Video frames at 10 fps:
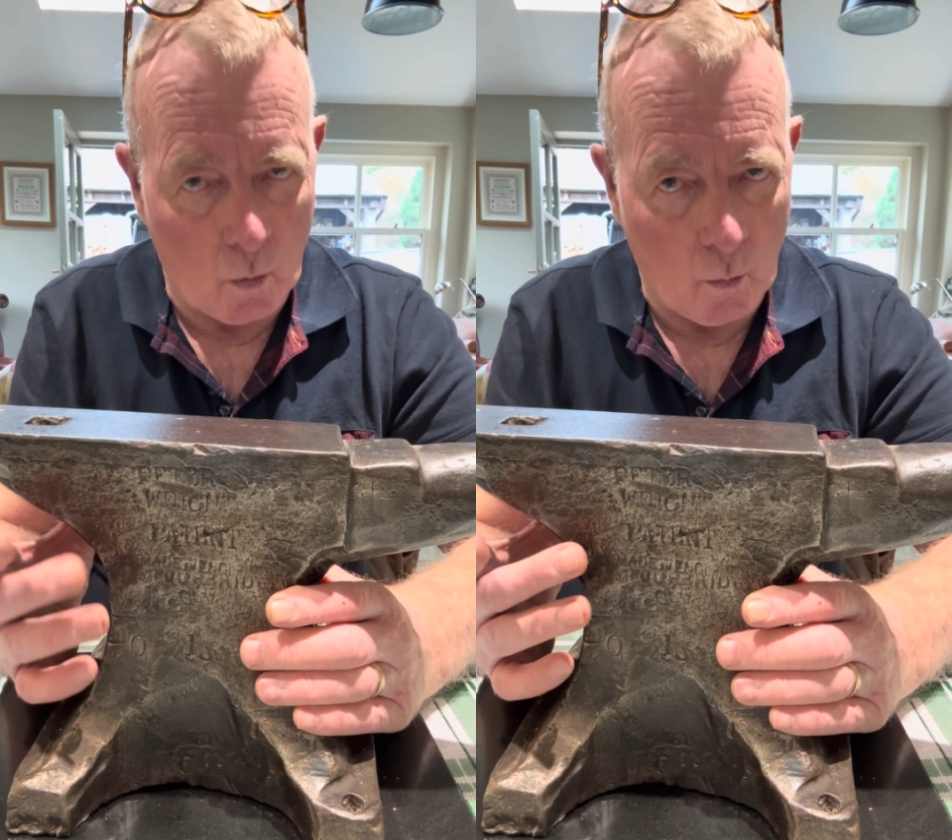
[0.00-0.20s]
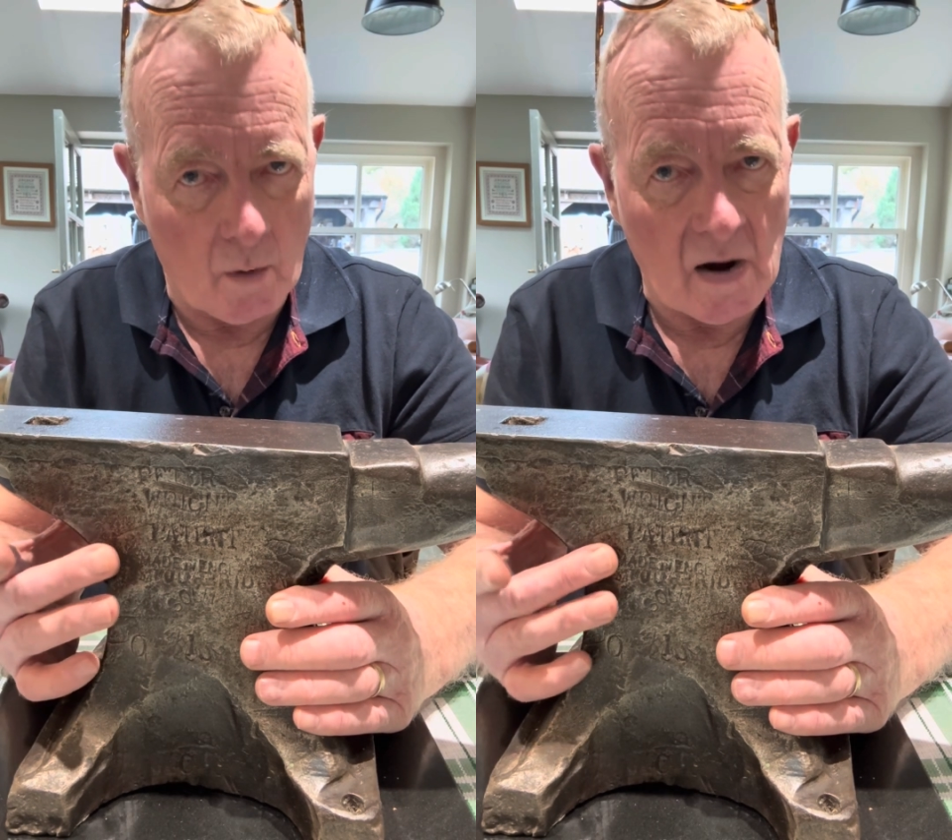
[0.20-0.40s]

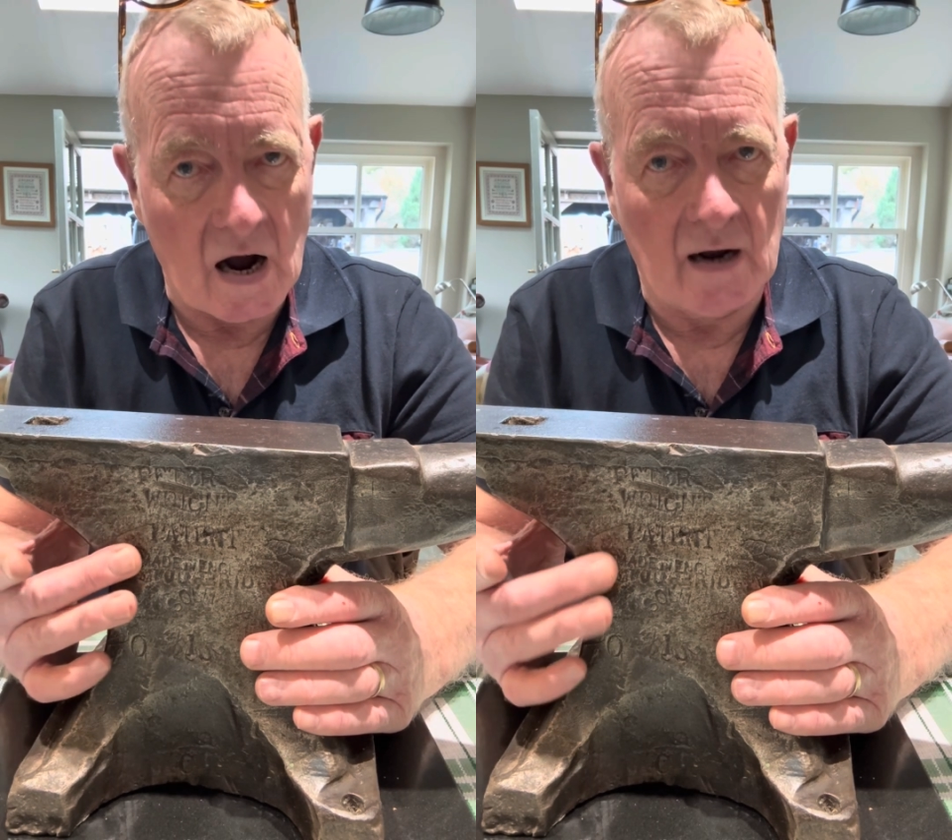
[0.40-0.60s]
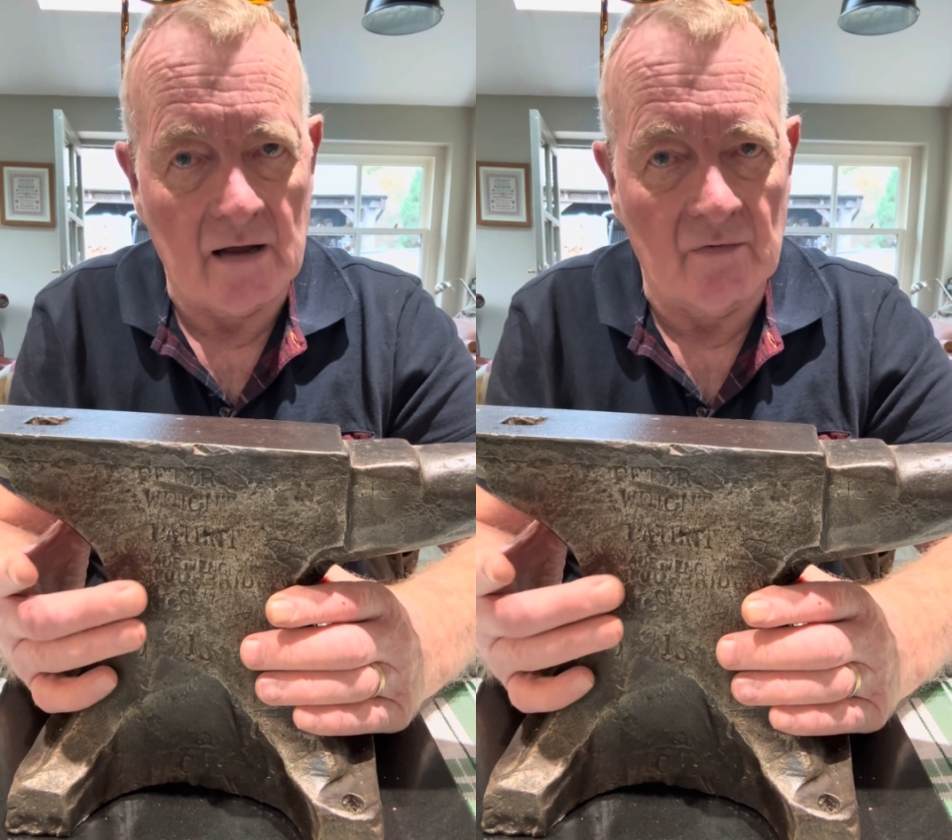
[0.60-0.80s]
were
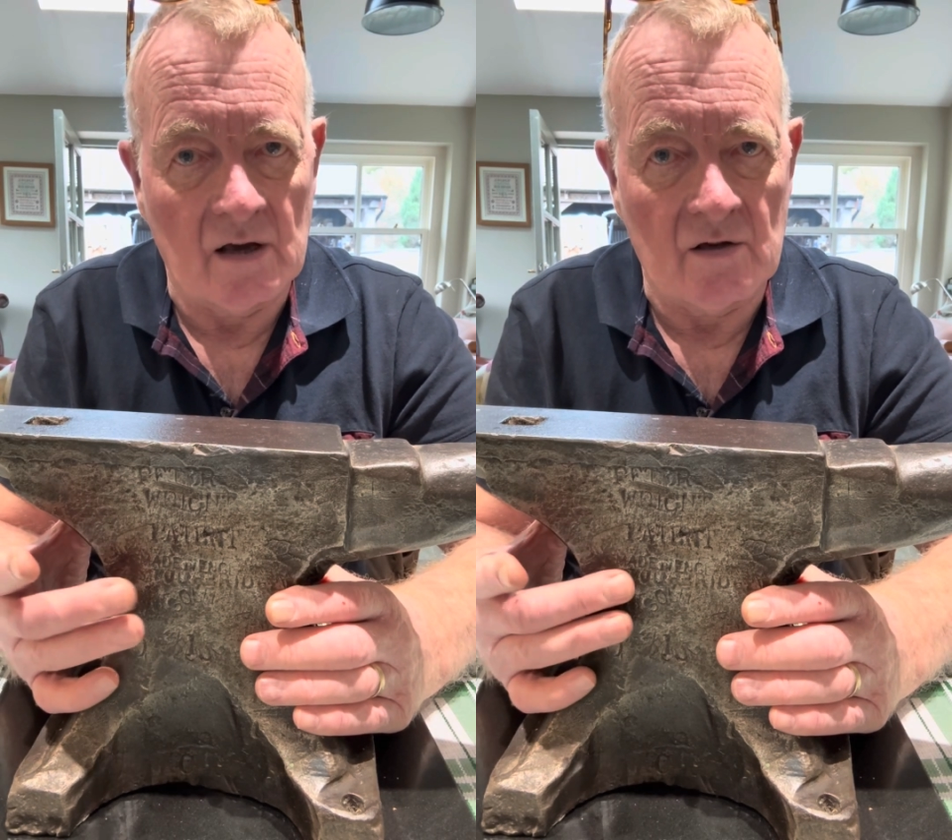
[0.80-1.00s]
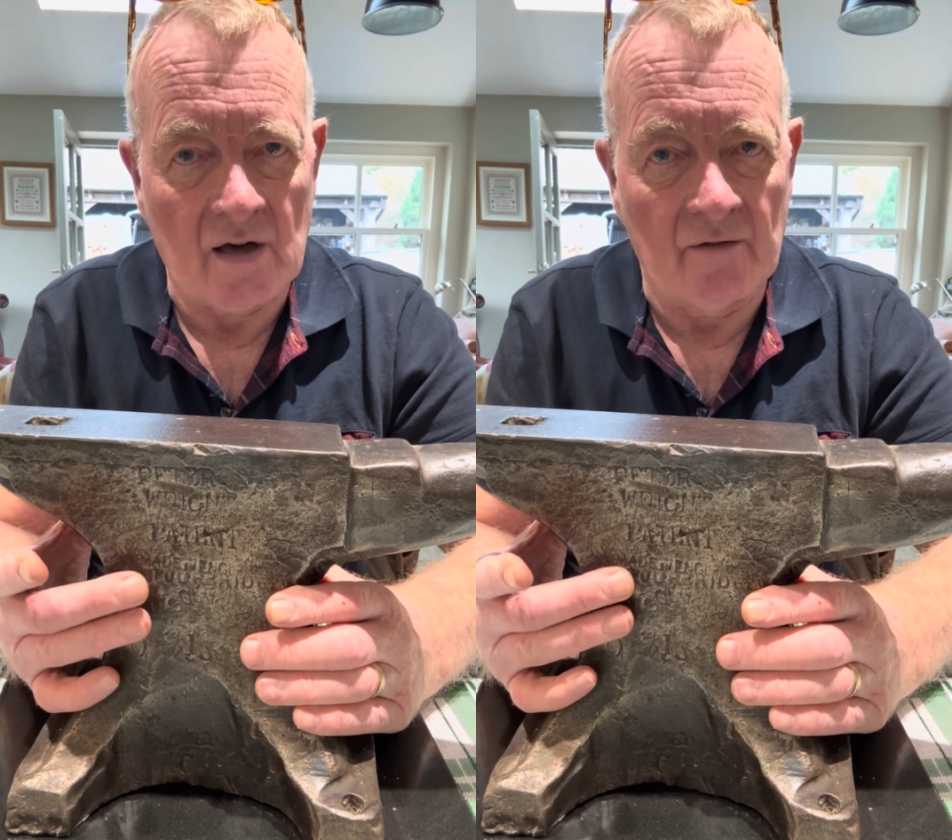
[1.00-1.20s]
marking
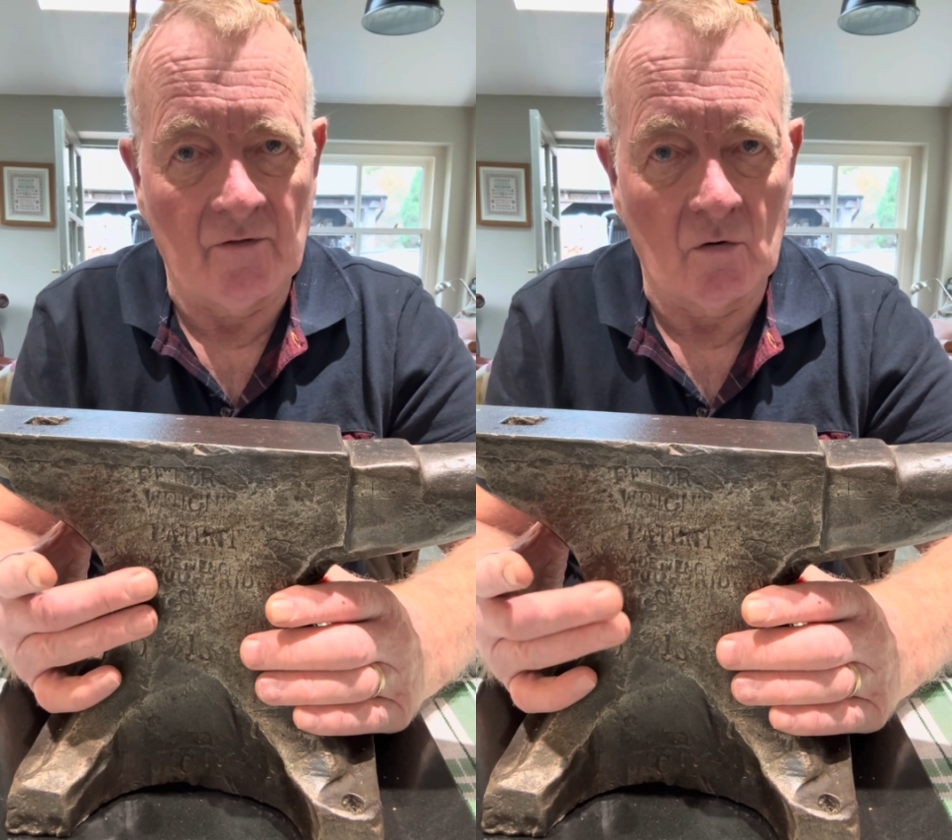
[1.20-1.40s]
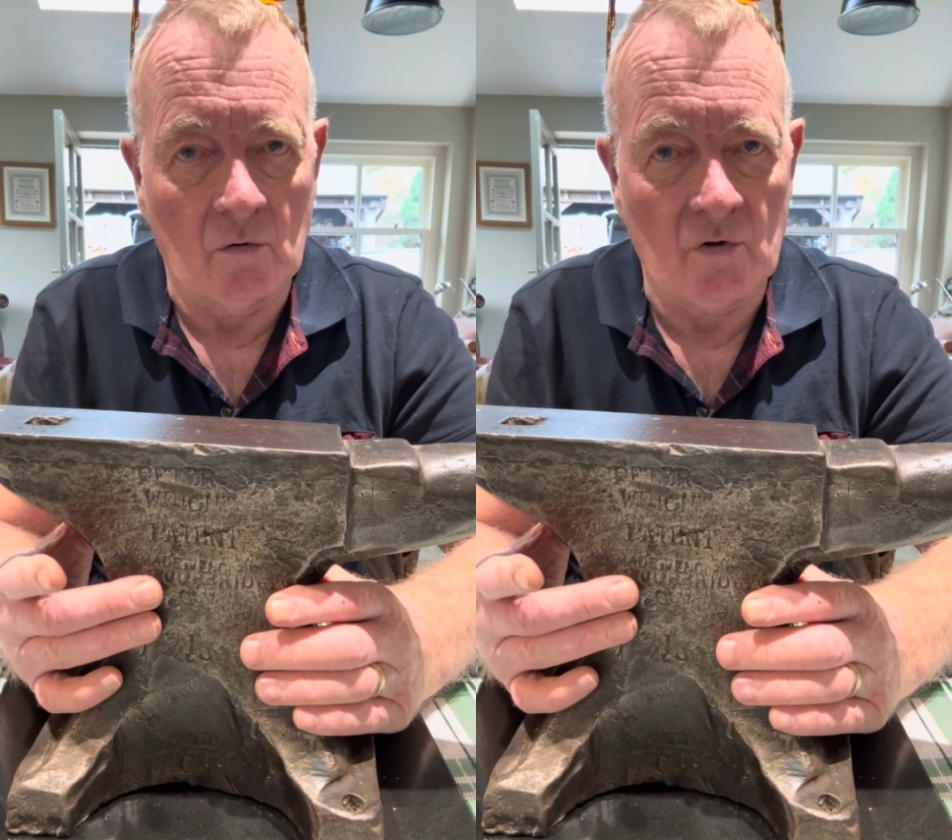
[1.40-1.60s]
these
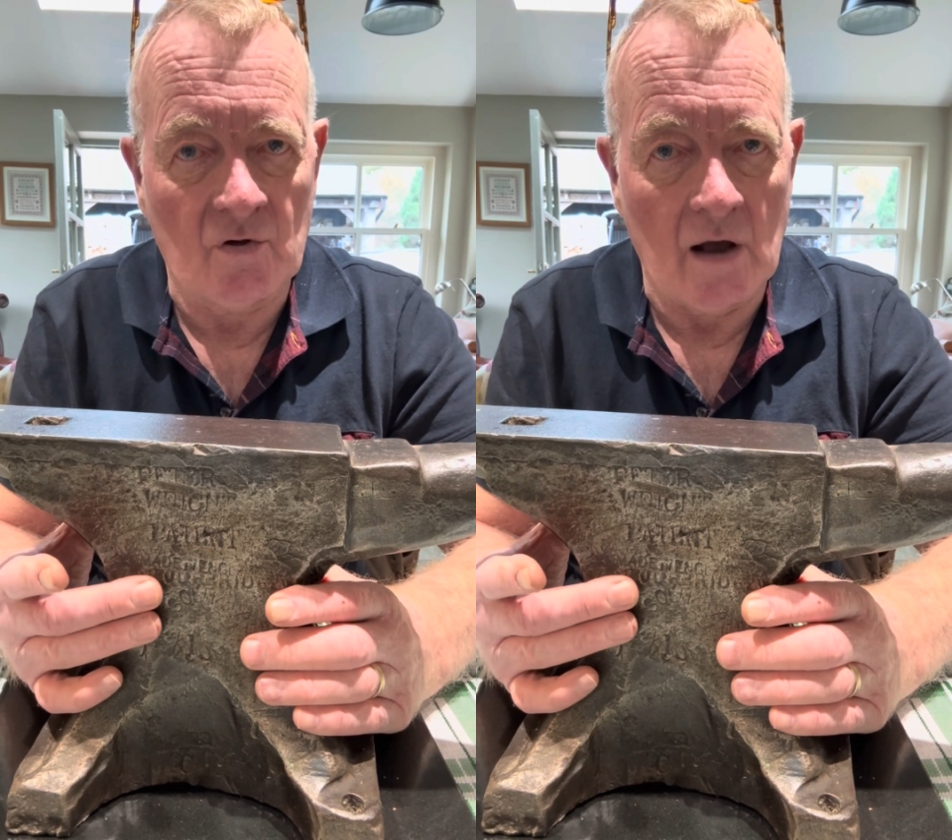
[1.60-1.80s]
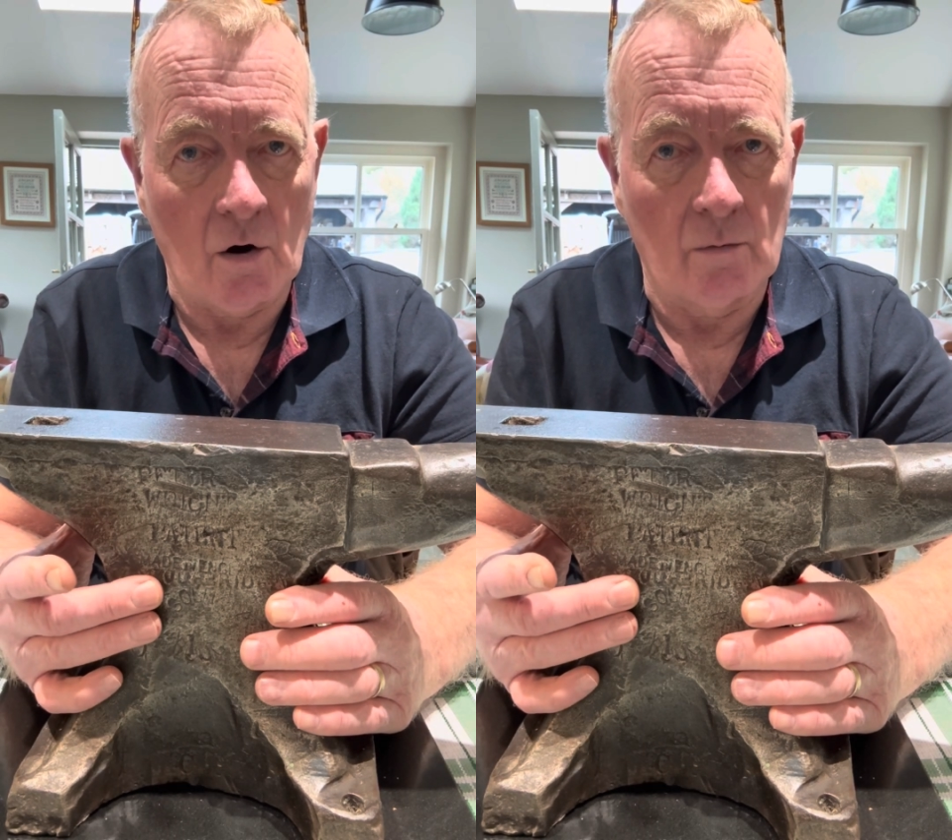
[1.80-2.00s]
anvils
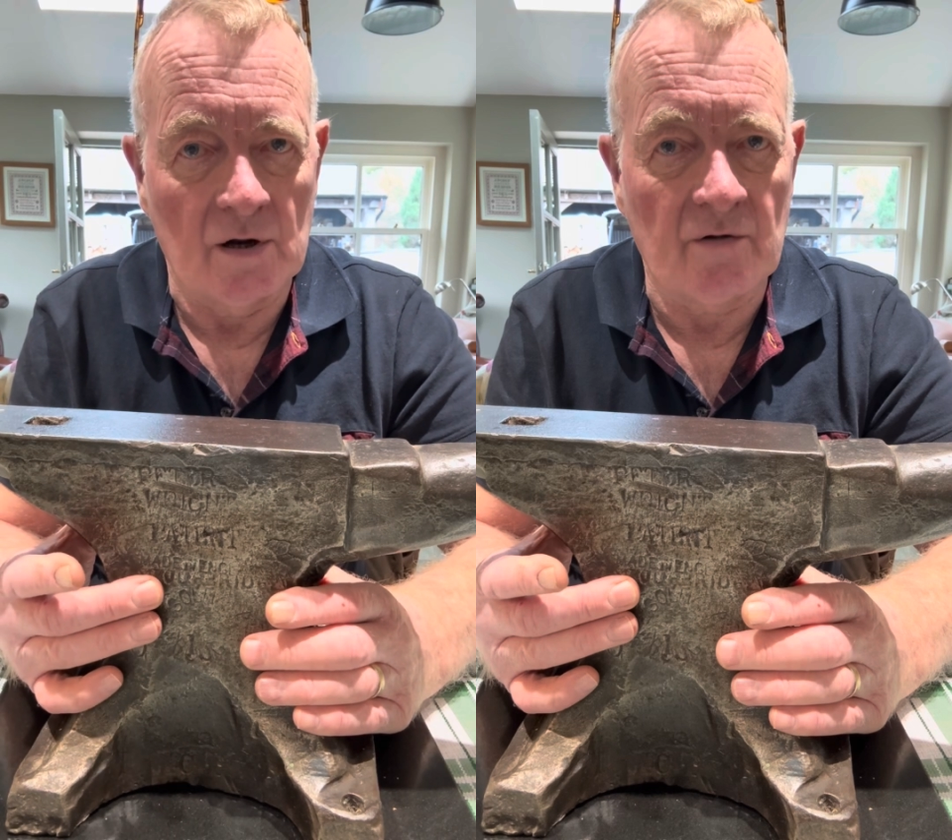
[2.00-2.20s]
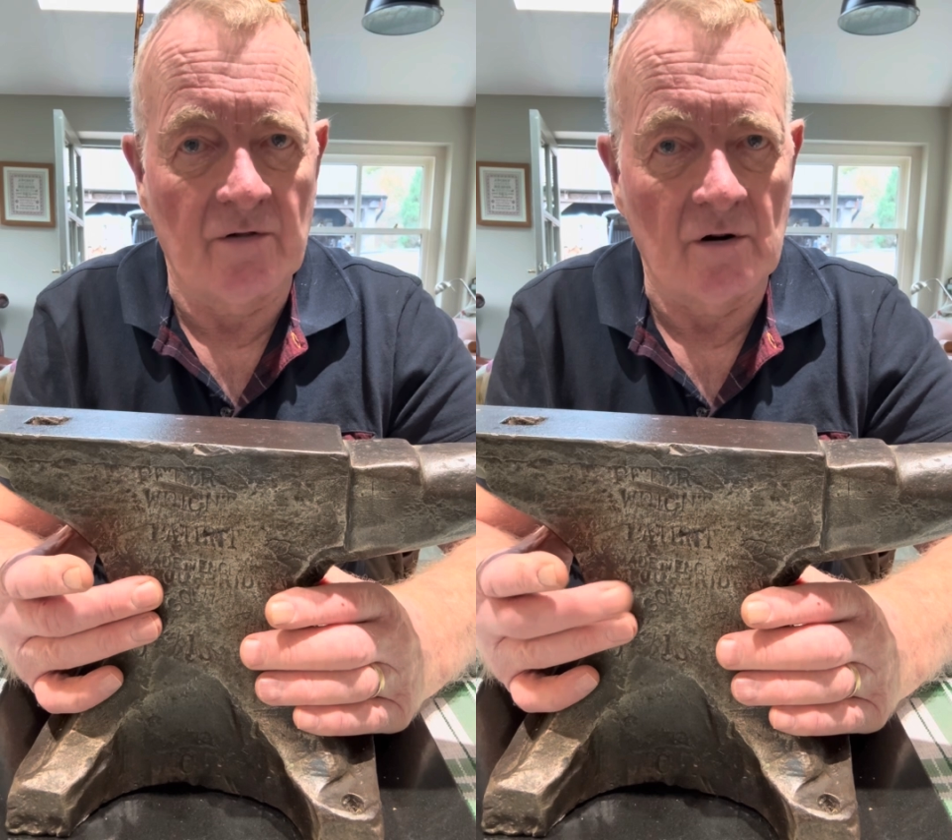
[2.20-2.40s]

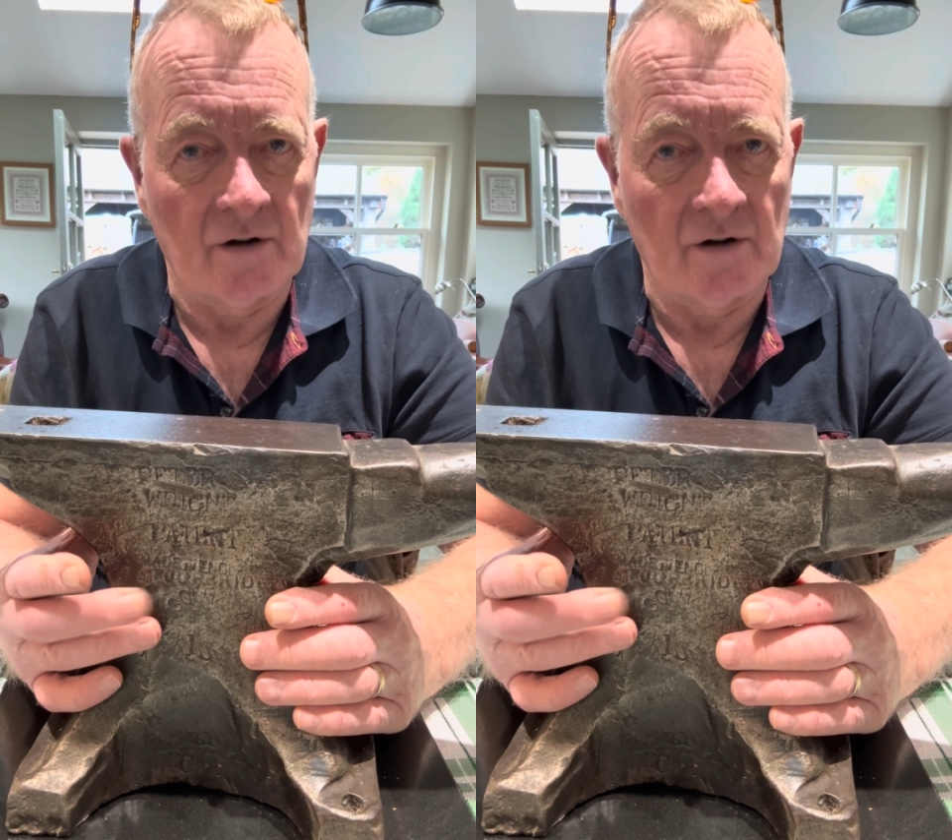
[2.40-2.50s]
Stourbridge for a